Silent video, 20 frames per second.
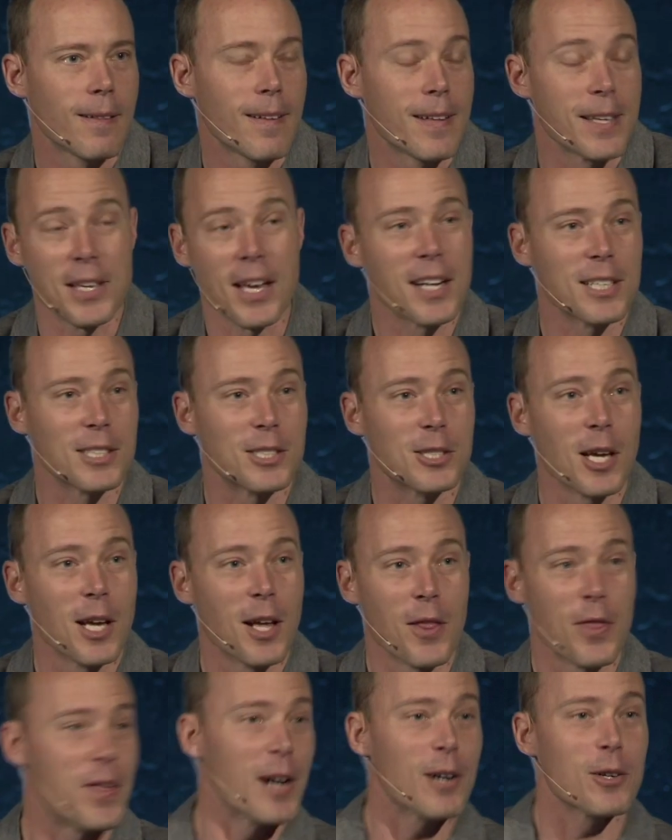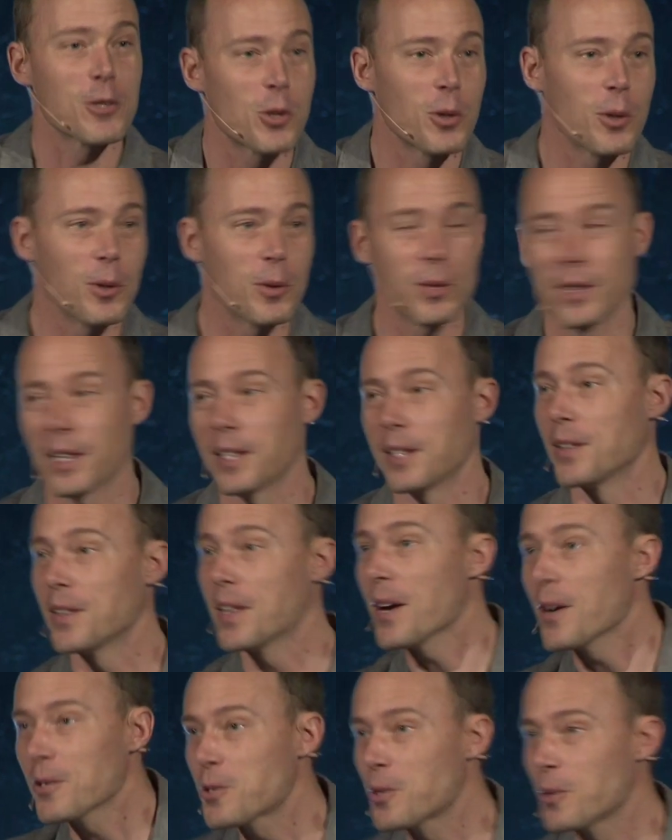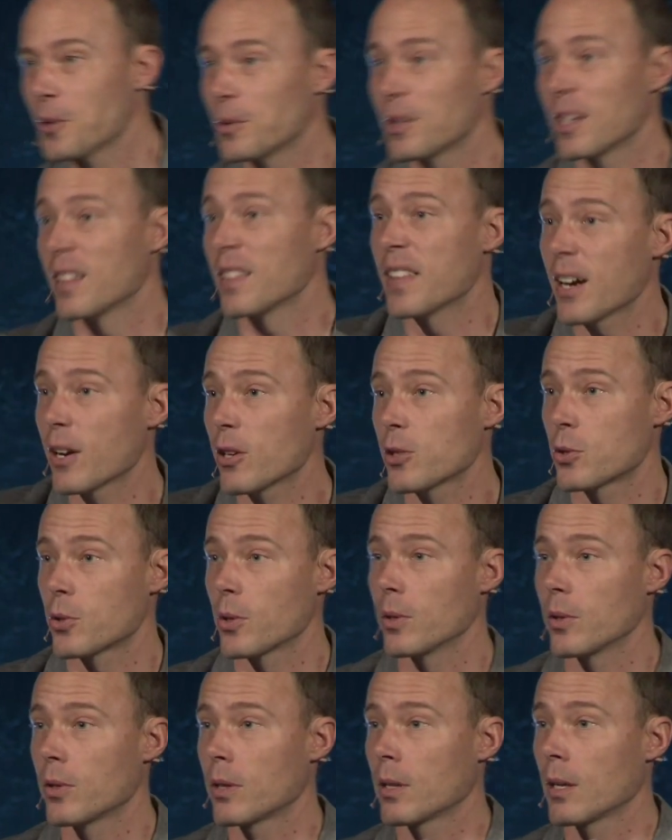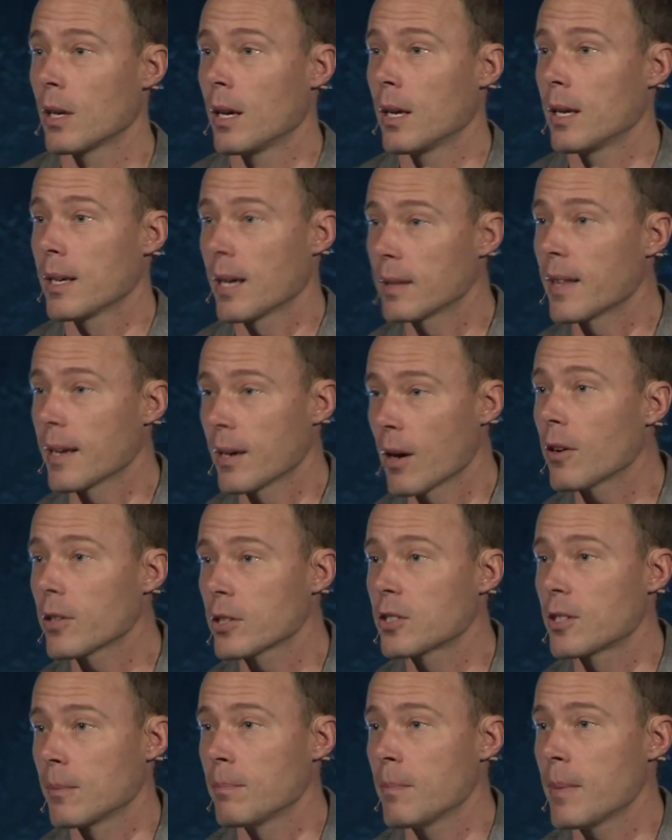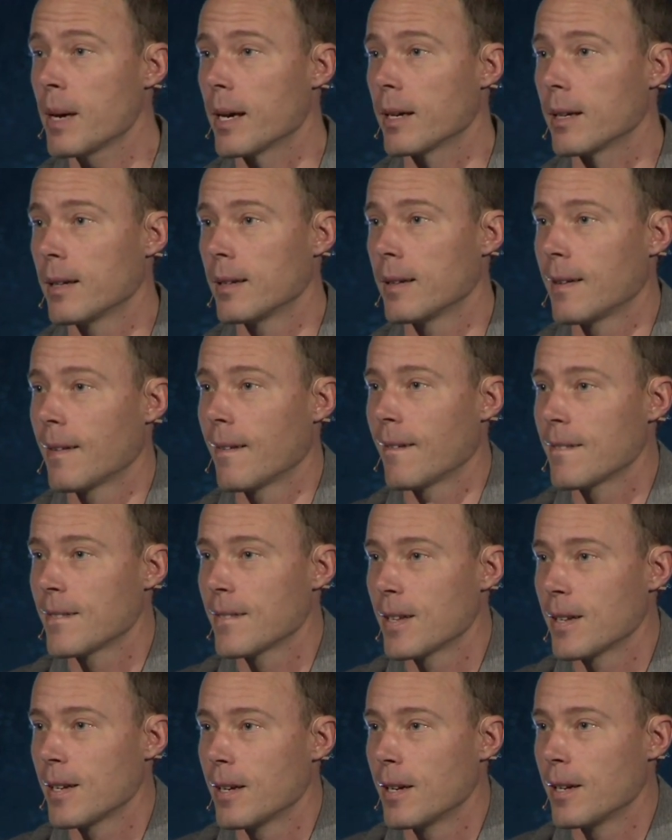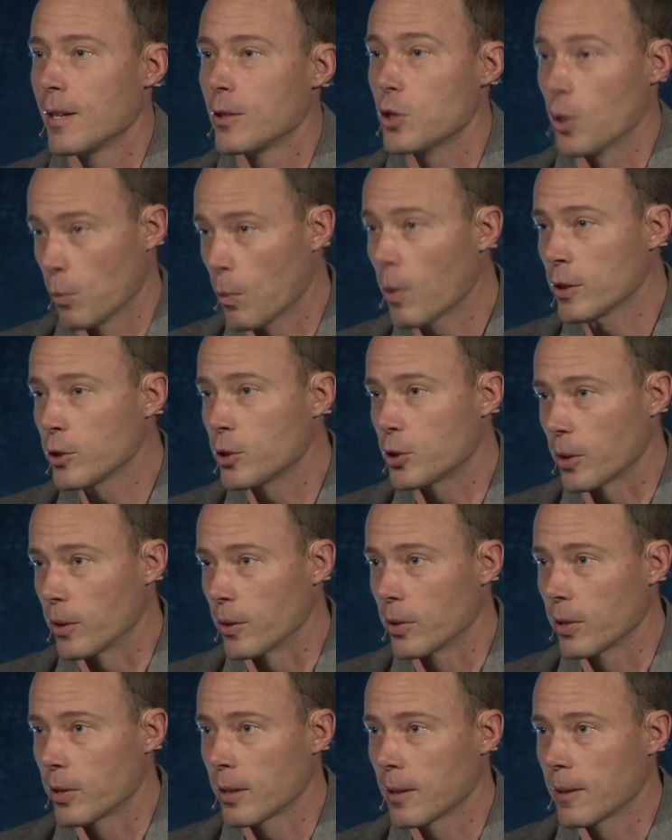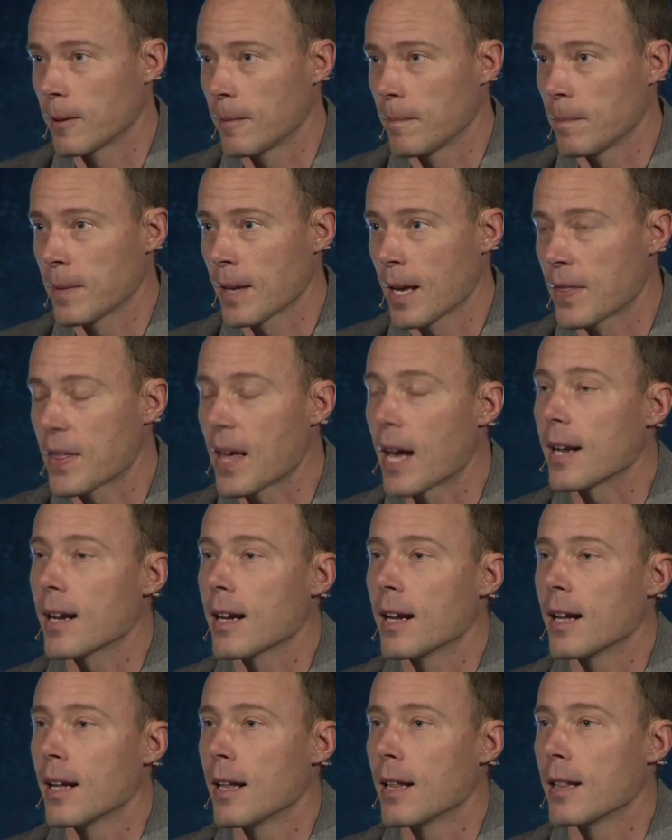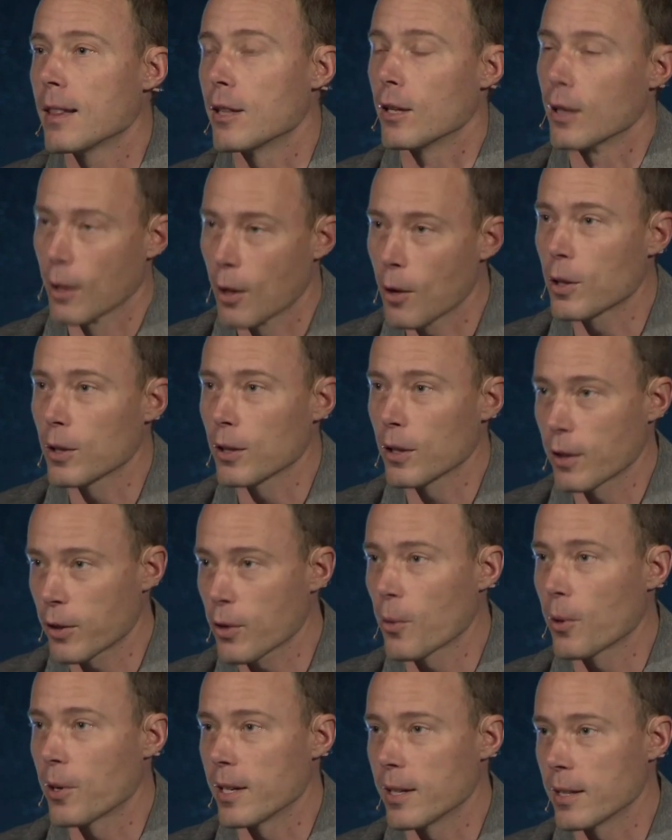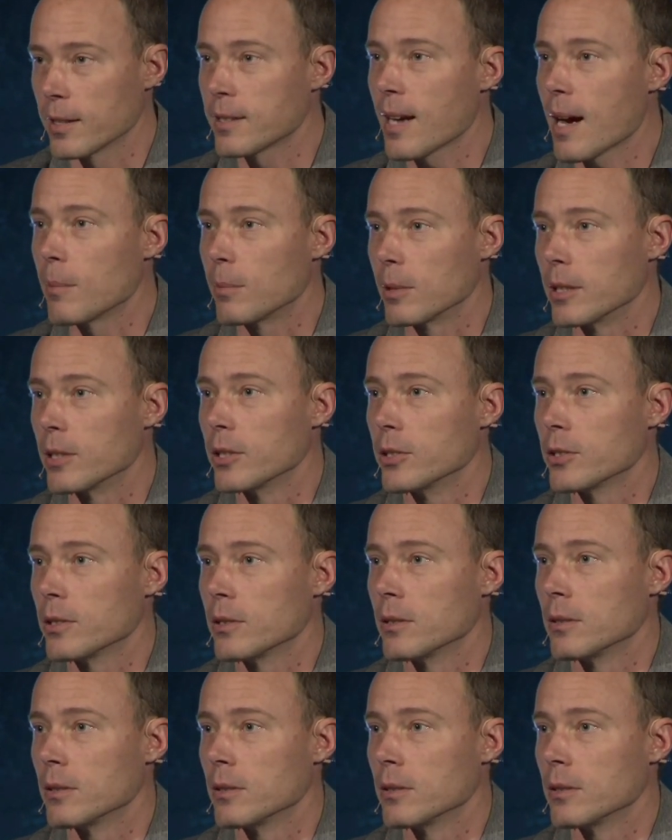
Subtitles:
Yet it's their truth and their truth and their truth, yet they all submit to one truth that the local authority established.